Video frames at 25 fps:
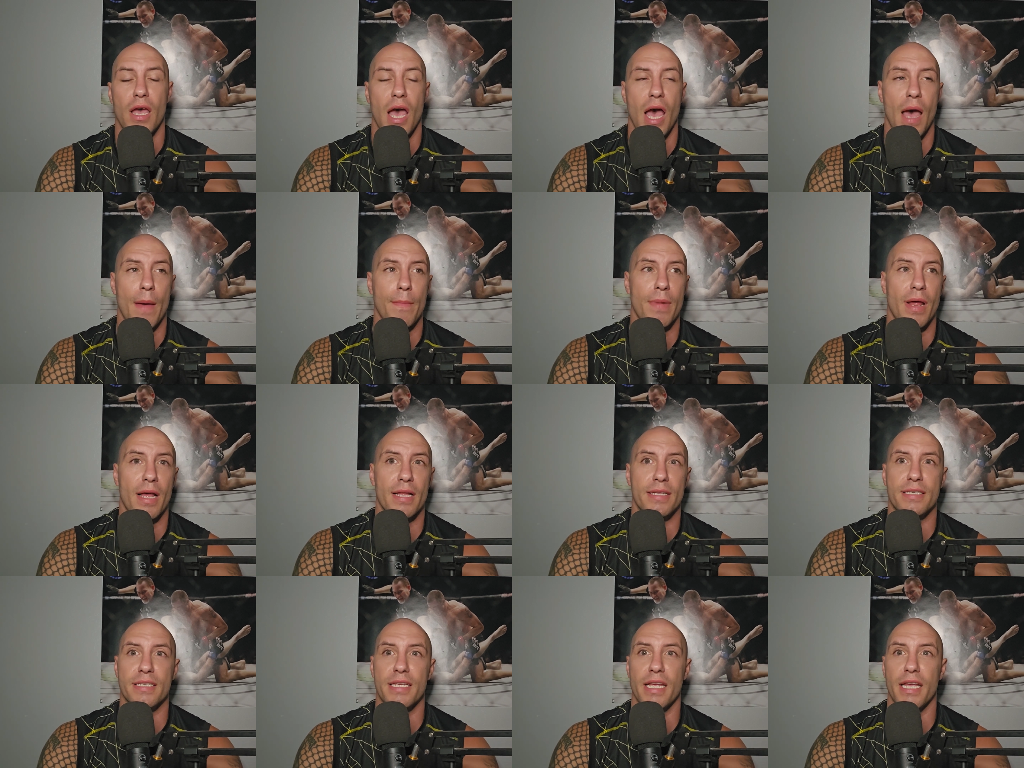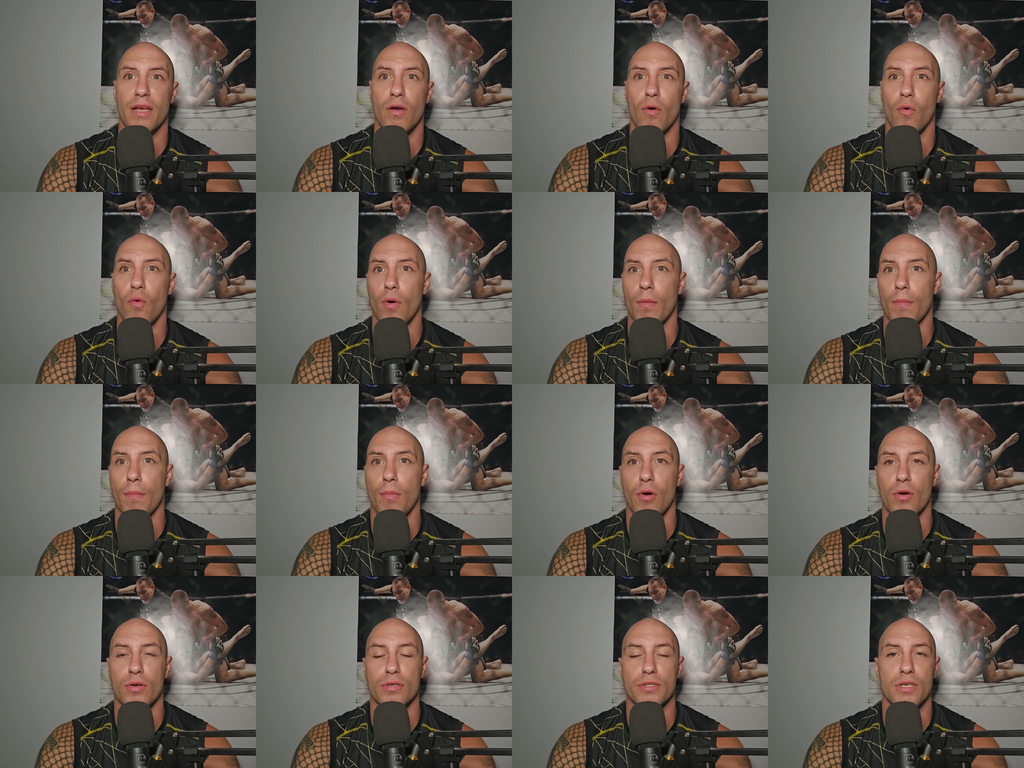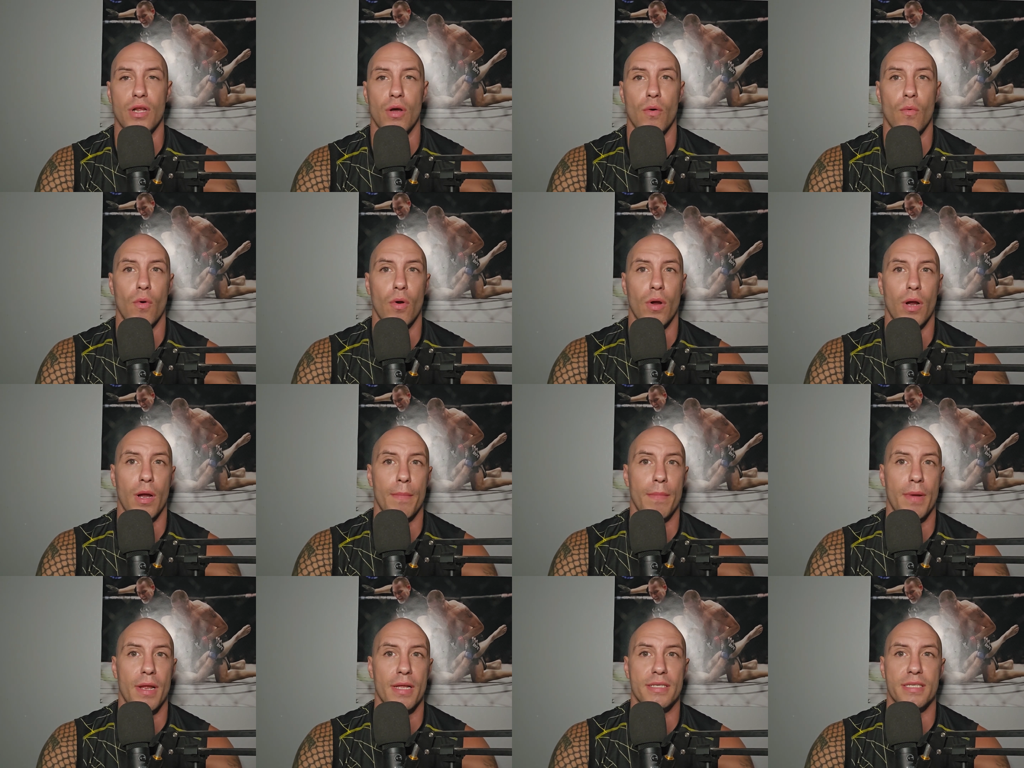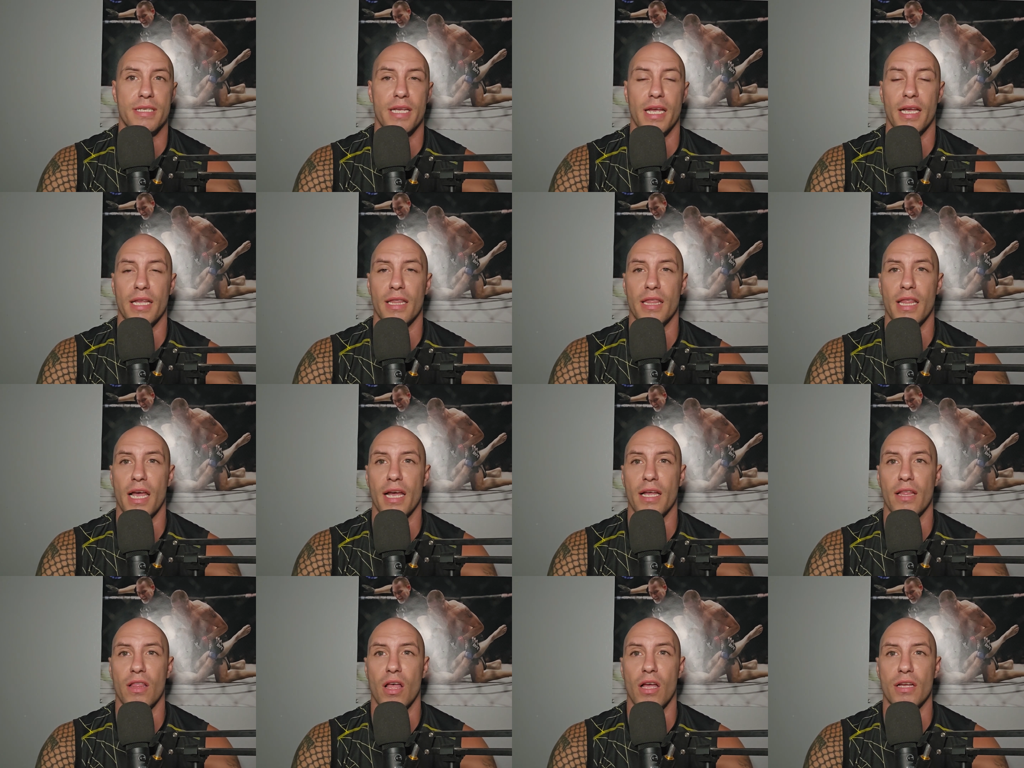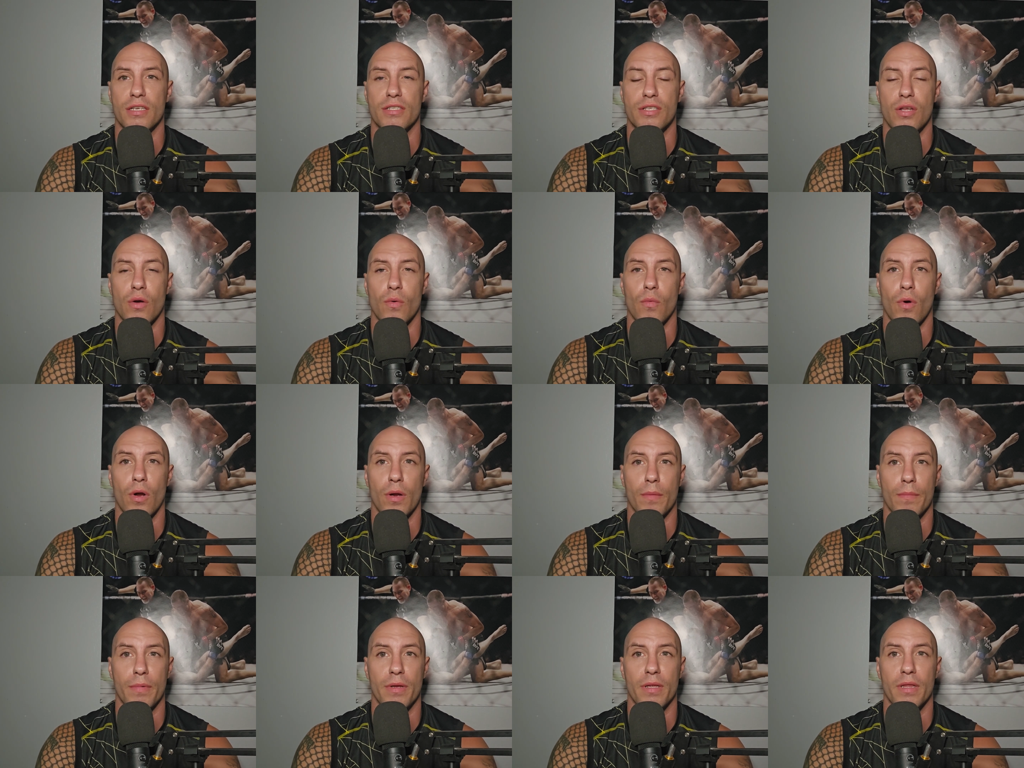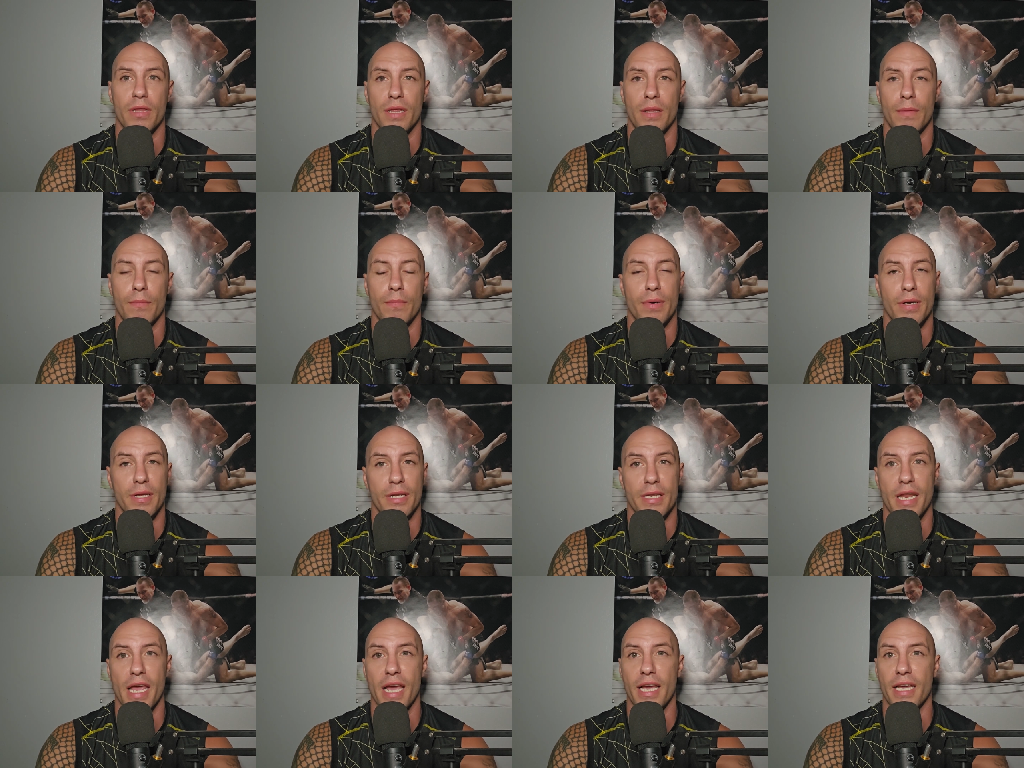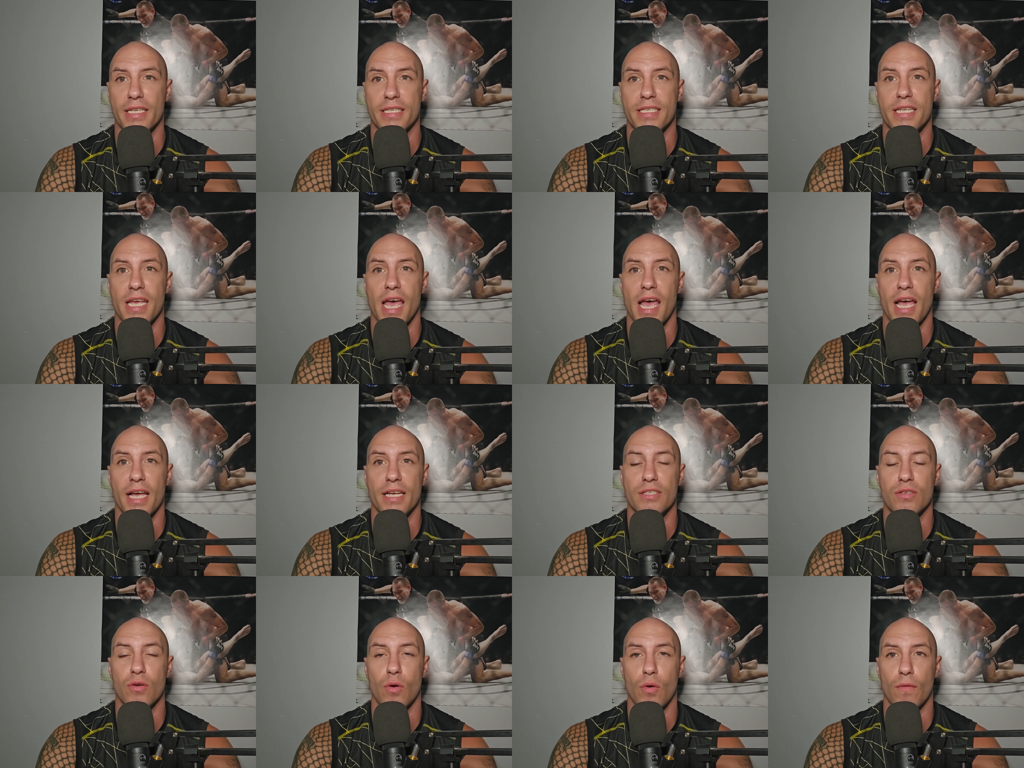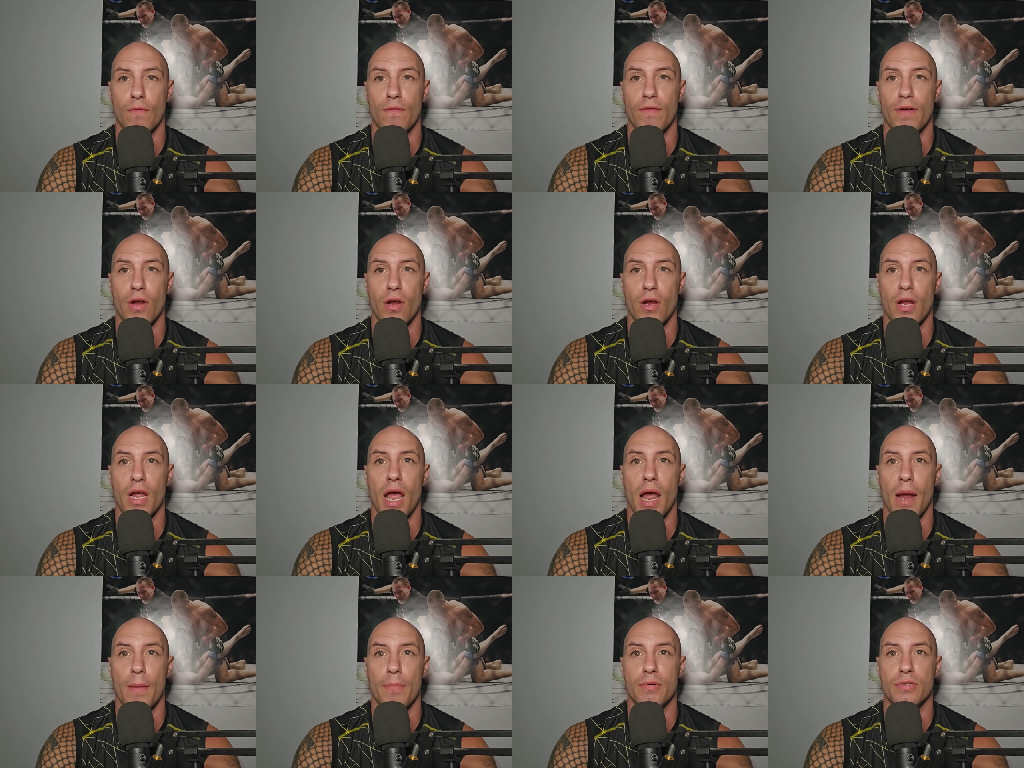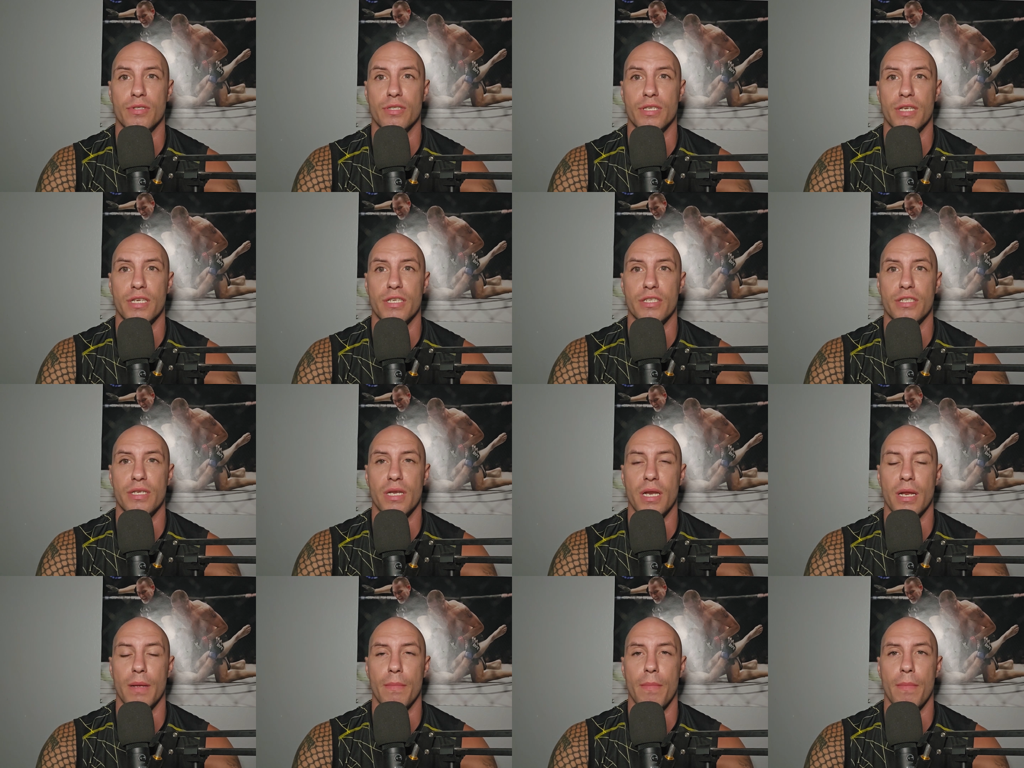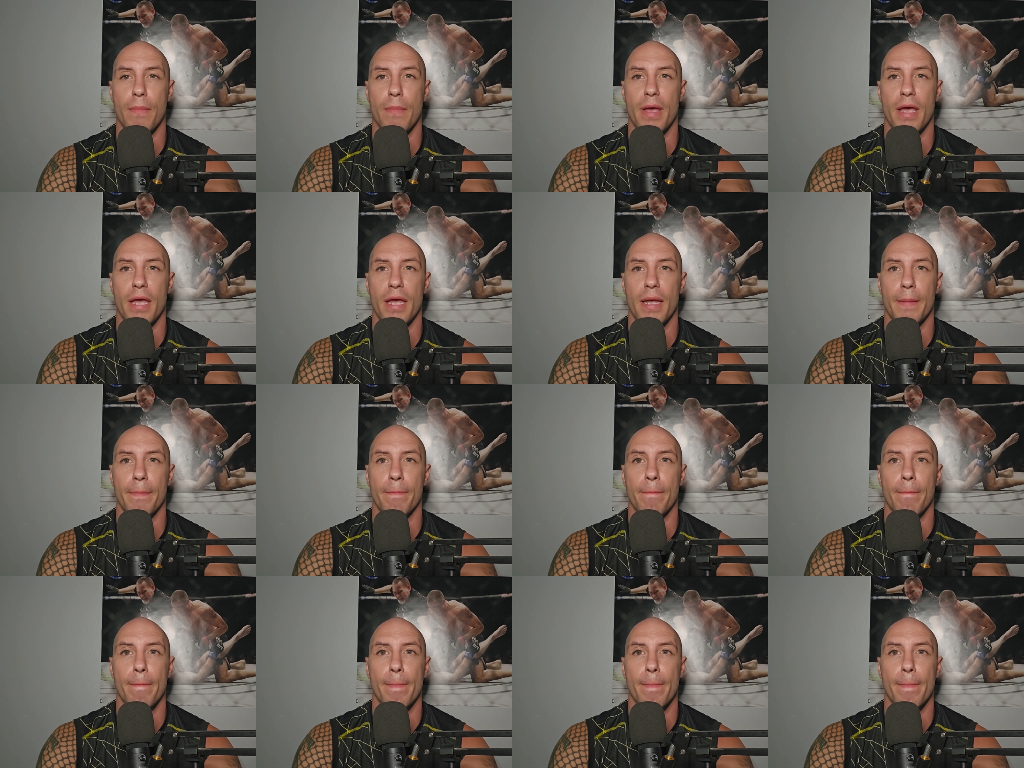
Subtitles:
I'm not saying arm bars don't work. I'm not saying leg locks don't work, but neck attacks are a very high percentage in MMA.